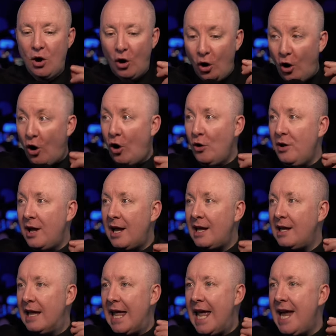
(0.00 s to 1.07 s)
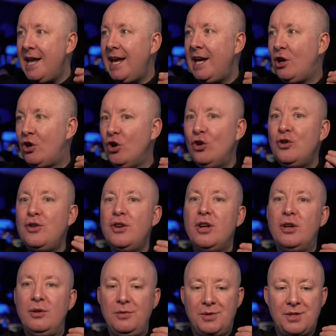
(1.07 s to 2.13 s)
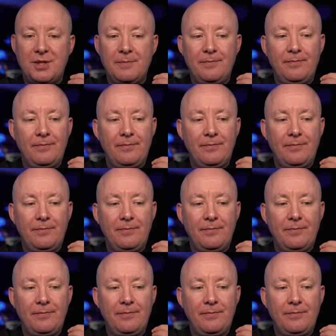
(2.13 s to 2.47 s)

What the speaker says: on any good news.